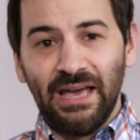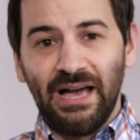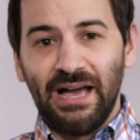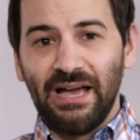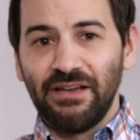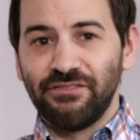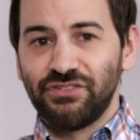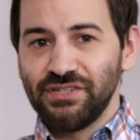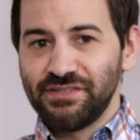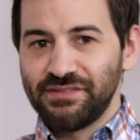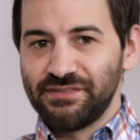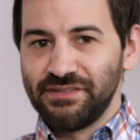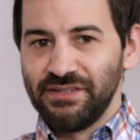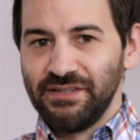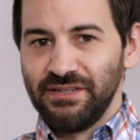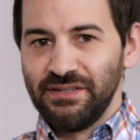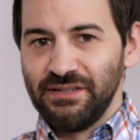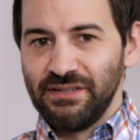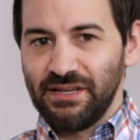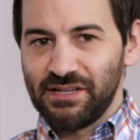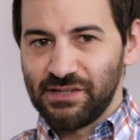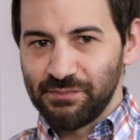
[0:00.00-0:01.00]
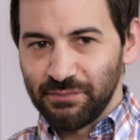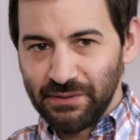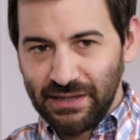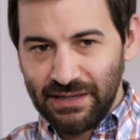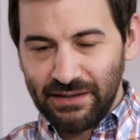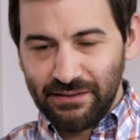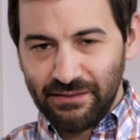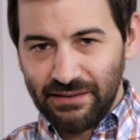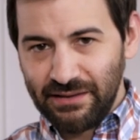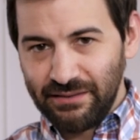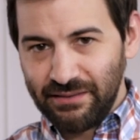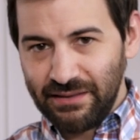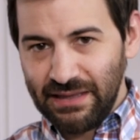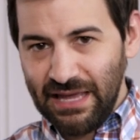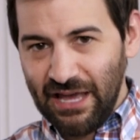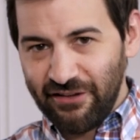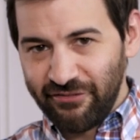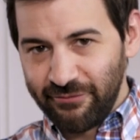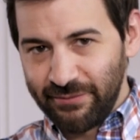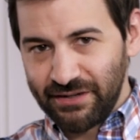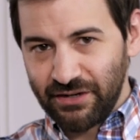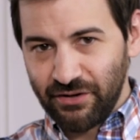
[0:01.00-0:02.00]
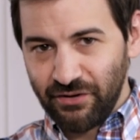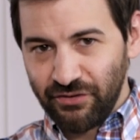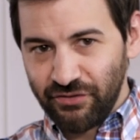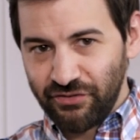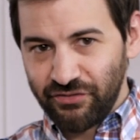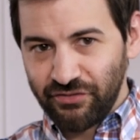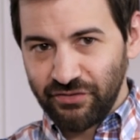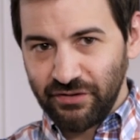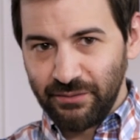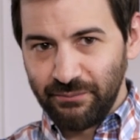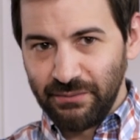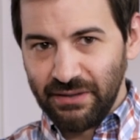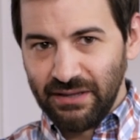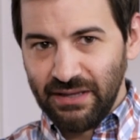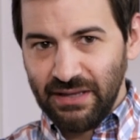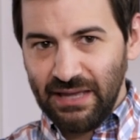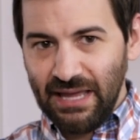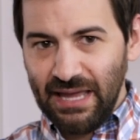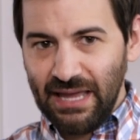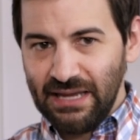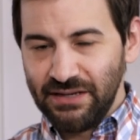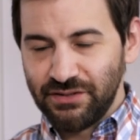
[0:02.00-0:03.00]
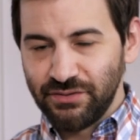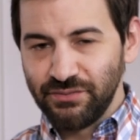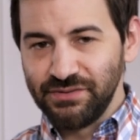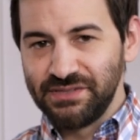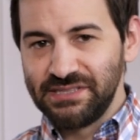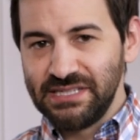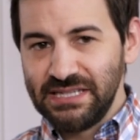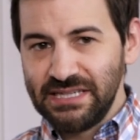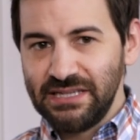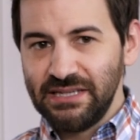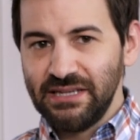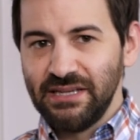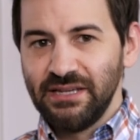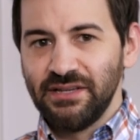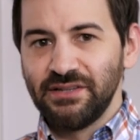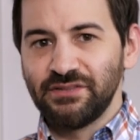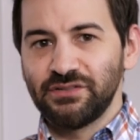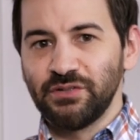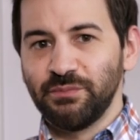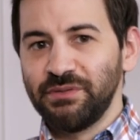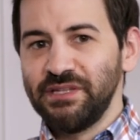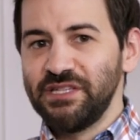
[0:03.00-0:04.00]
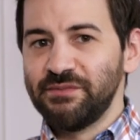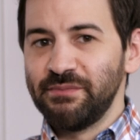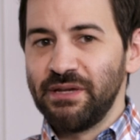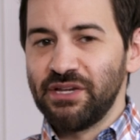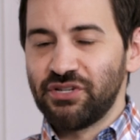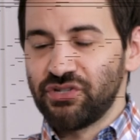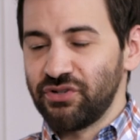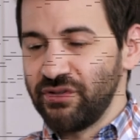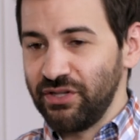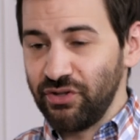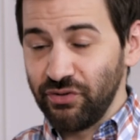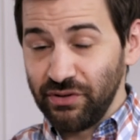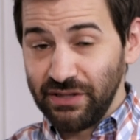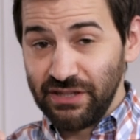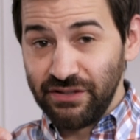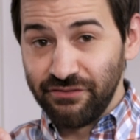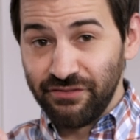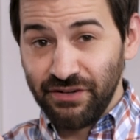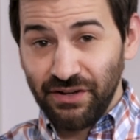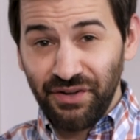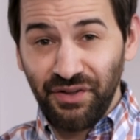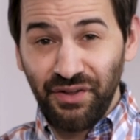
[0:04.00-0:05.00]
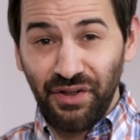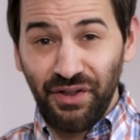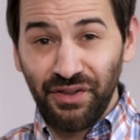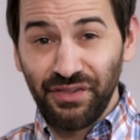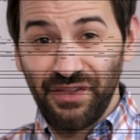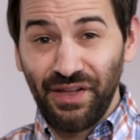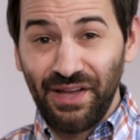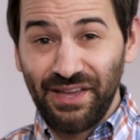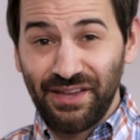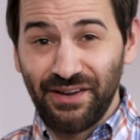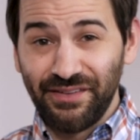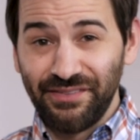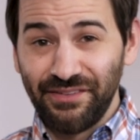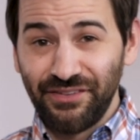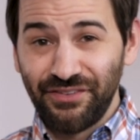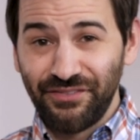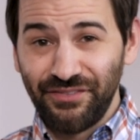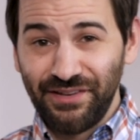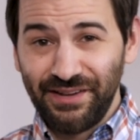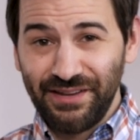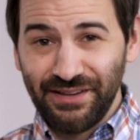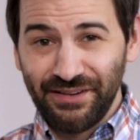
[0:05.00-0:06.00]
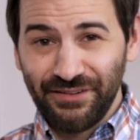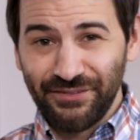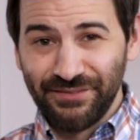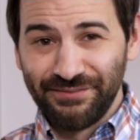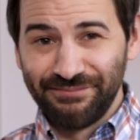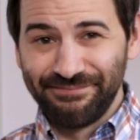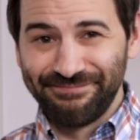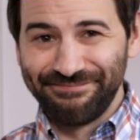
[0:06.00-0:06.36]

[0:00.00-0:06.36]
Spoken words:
I've just explained that the alphabet goes from A to Z, so please make sure that you leave a like on this video.